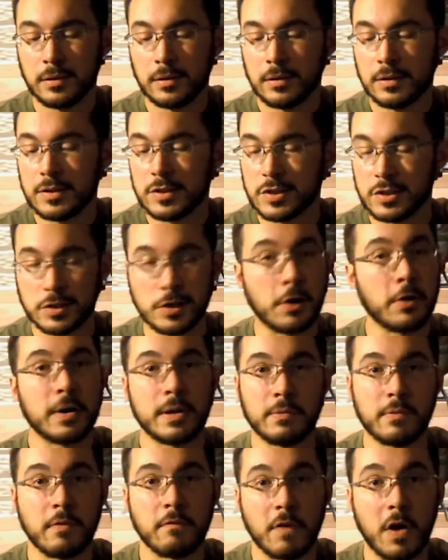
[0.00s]

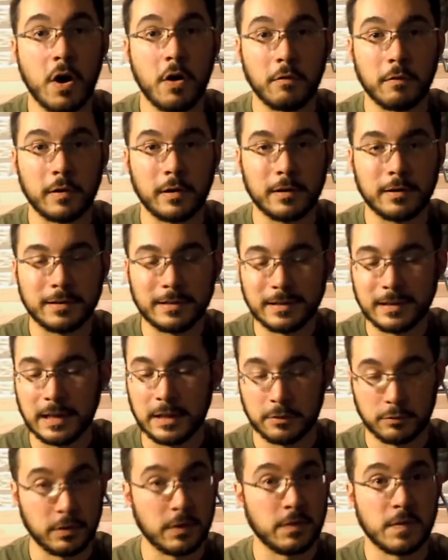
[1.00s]
sturdy revolver
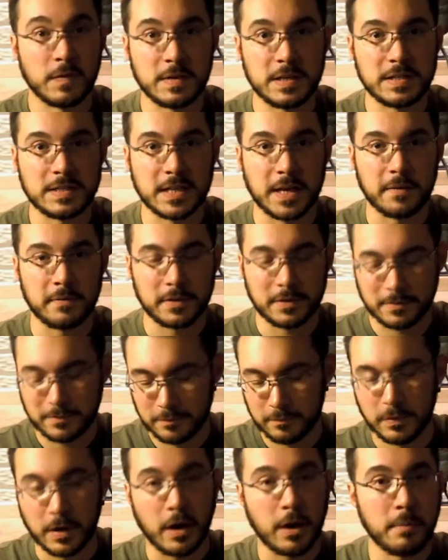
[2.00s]
in 357.
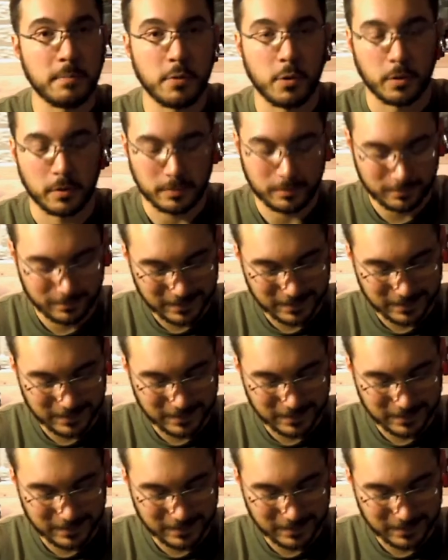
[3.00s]
Very important.